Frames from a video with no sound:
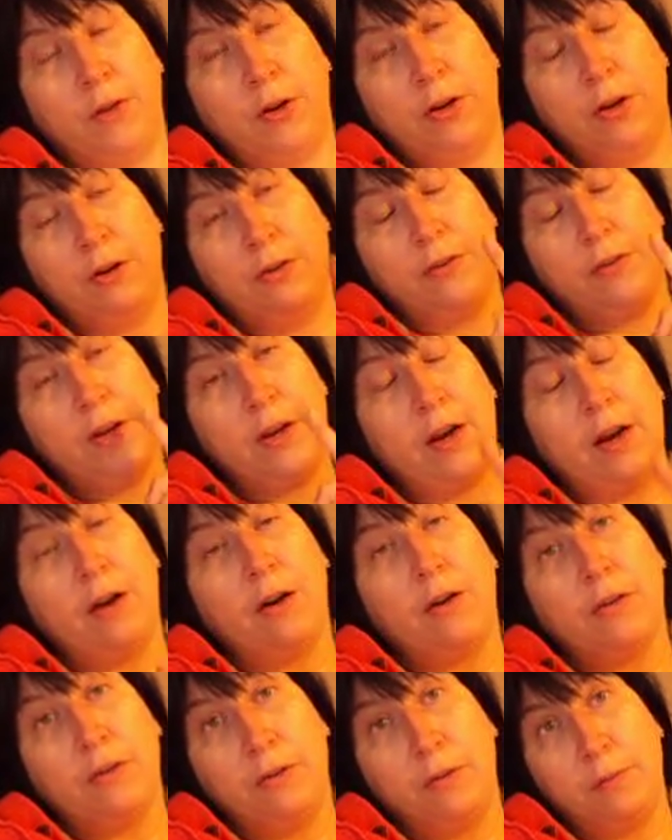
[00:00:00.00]
if you're using
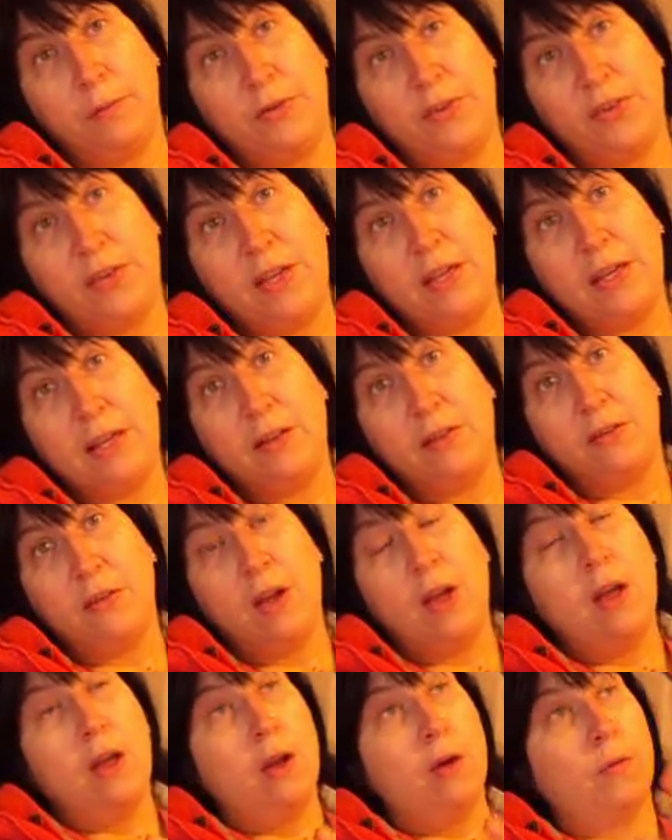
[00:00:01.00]
heirloom
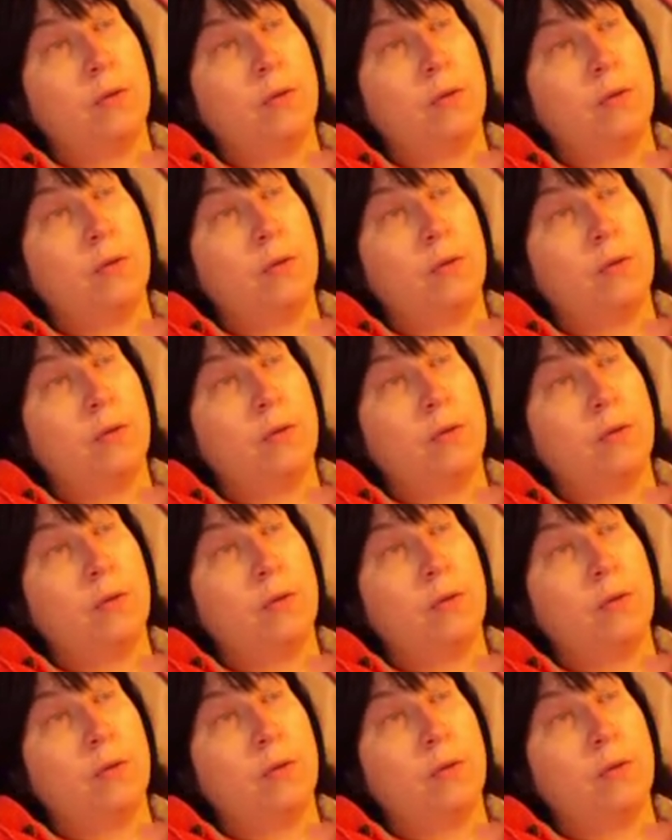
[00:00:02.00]
seeds,